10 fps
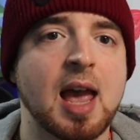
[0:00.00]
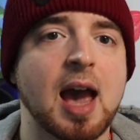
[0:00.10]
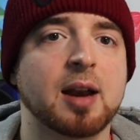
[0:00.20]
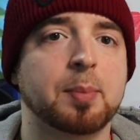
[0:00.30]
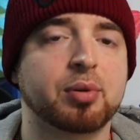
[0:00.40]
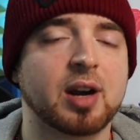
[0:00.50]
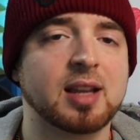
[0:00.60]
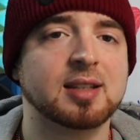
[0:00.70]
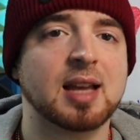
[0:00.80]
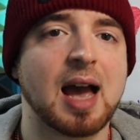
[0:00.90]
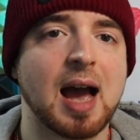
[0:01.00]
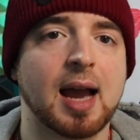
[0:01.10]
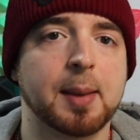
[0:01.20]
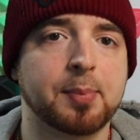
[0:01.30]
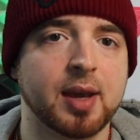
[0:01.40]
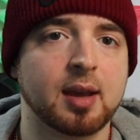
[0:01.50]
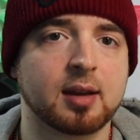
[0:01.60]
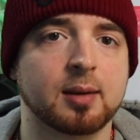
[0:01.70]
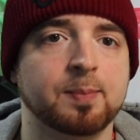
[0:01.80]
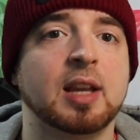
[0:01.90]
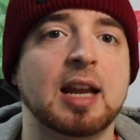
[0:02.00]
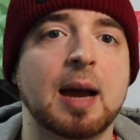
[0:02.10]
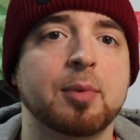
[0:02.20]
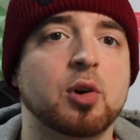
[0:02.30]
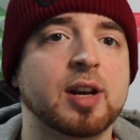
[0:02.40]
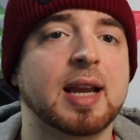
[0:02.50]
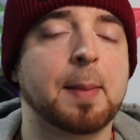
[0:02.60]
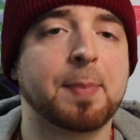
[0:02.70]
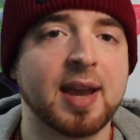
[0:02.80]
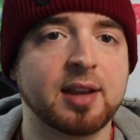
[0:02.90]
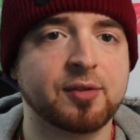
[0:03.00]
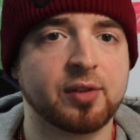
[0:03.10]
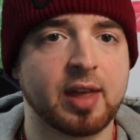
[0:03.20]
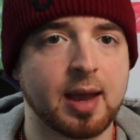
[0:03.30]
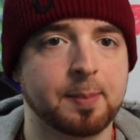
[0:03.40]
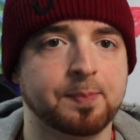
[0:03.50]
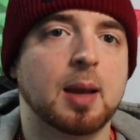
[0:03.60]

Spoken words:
at a price I pick, and I'm going to get paid for that.